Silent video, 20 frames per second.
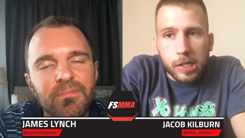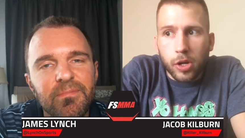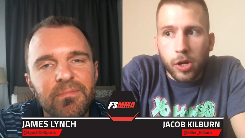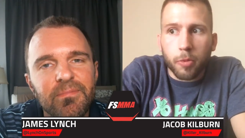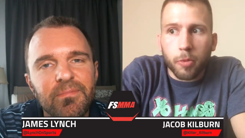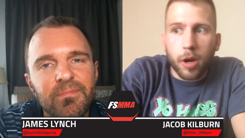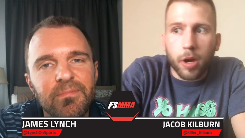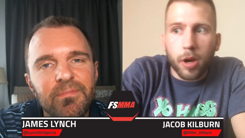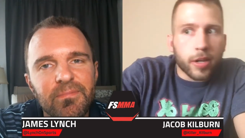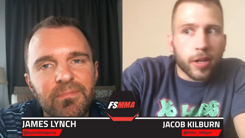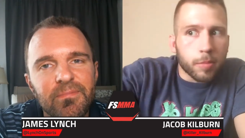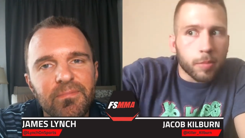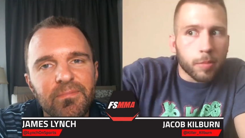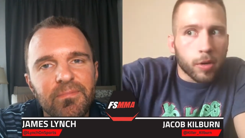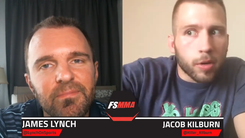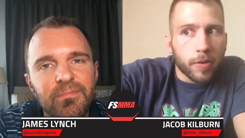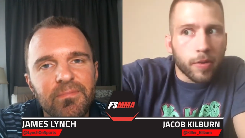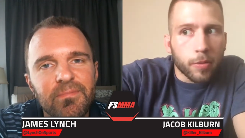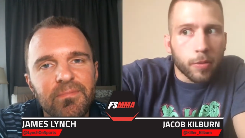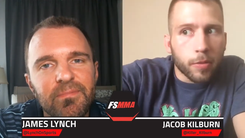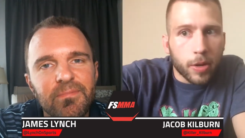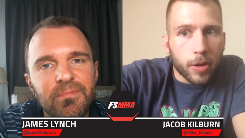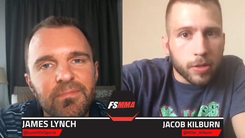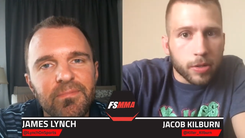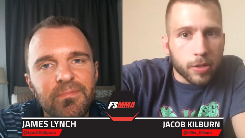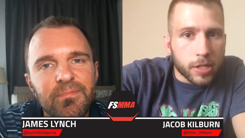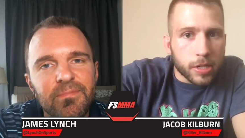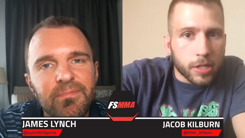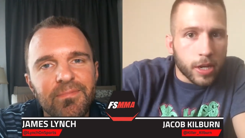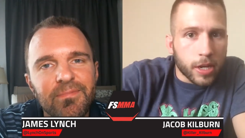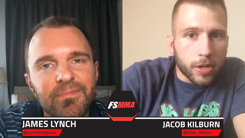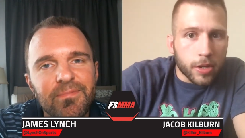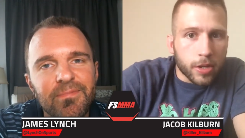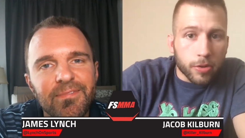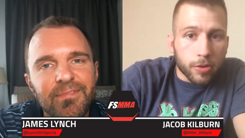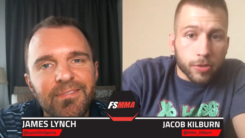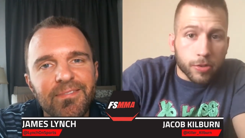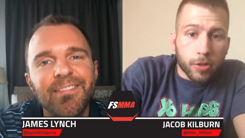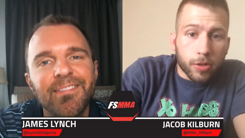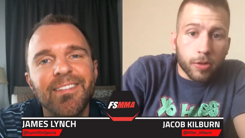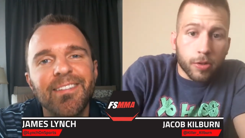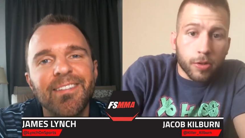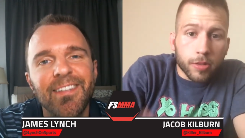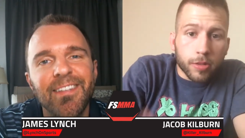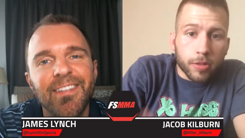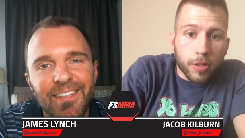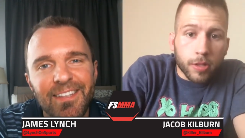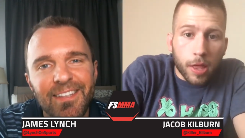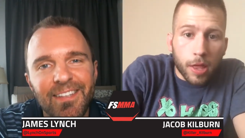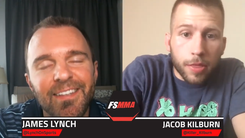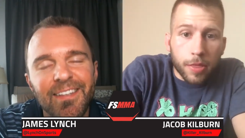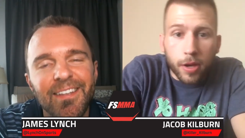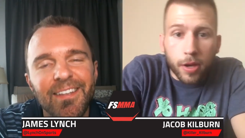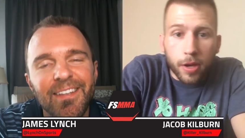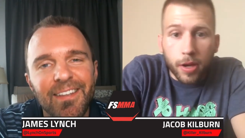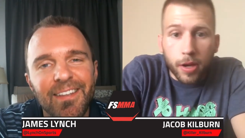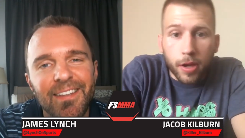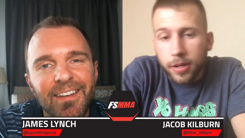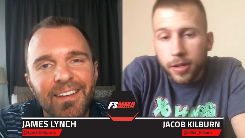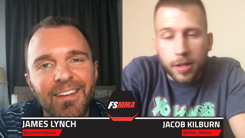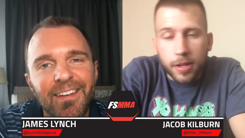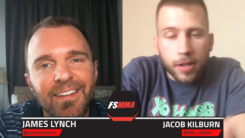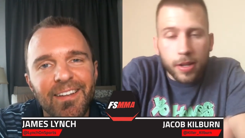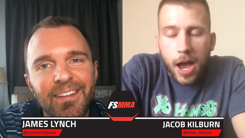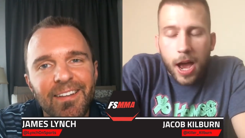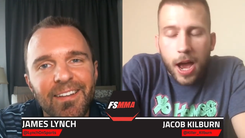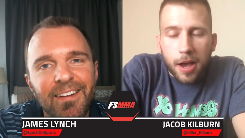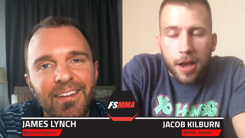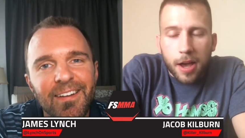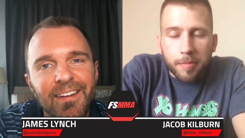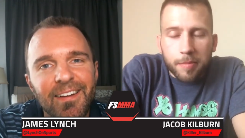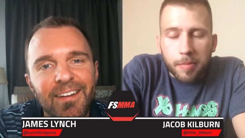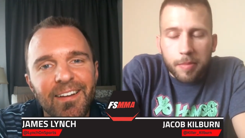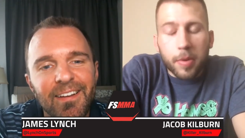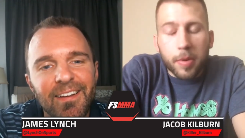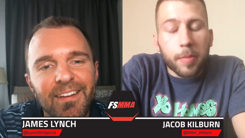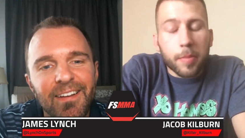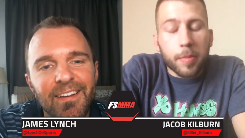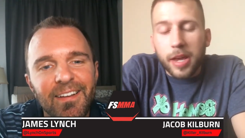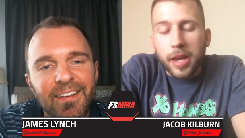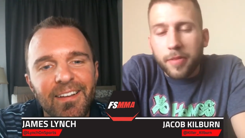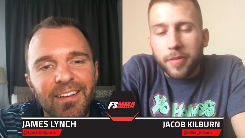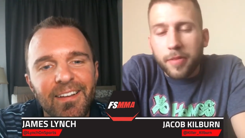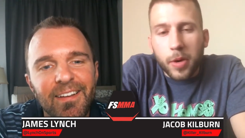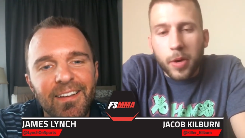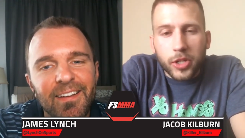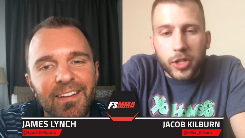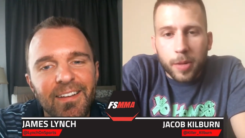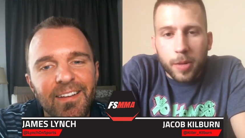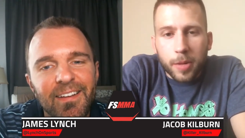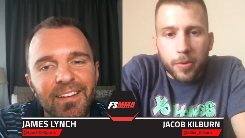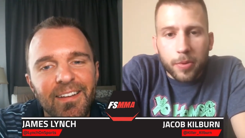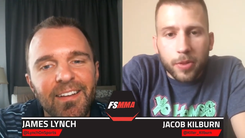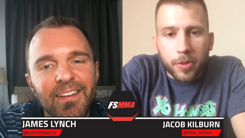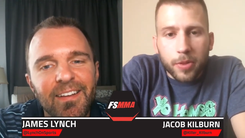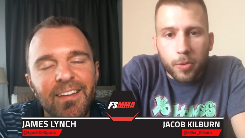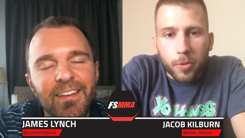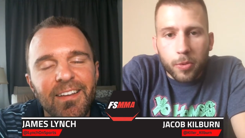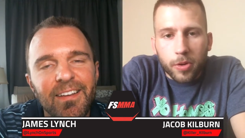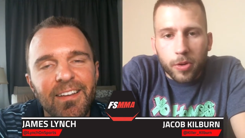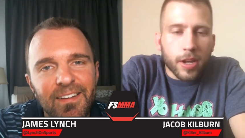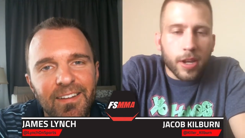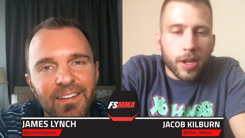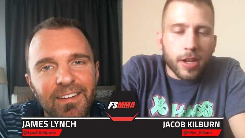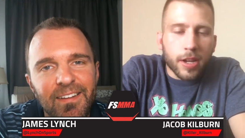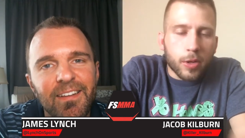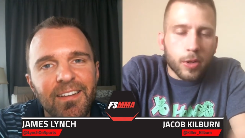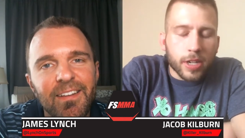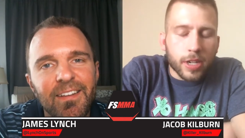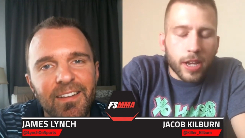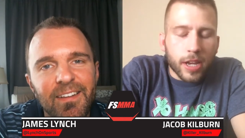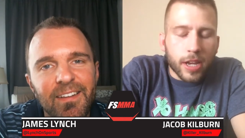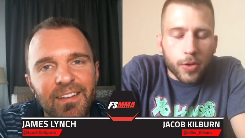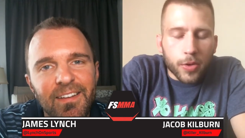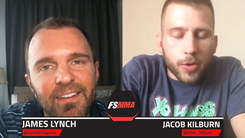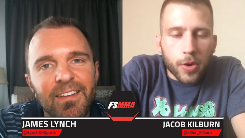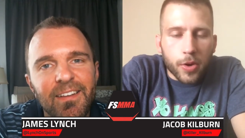Speaker 1: a Rocky movie when I was 8 years old, and I thought, I'm going to be heavyweight champion of the world. And, of course, I had no